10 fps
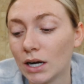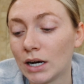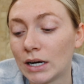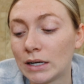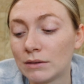
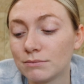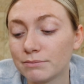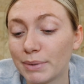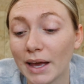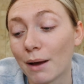
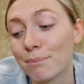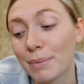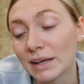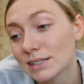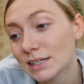But yeah,
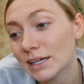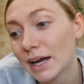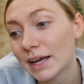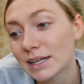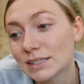basically
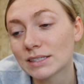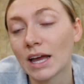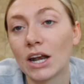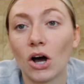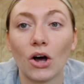I guess that's
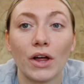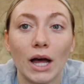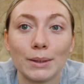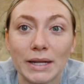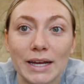kind of all the
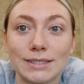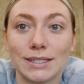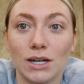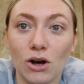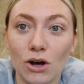
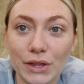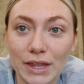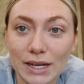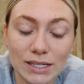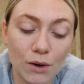updates and all the
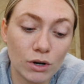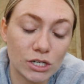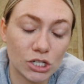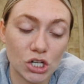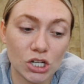things I
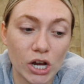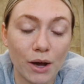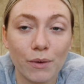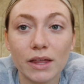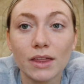wanted to chit
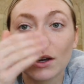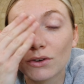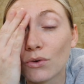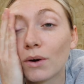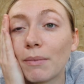chat with.
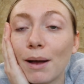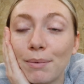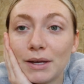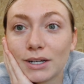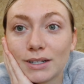Ignore my
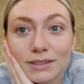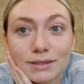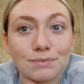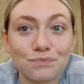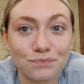appearance.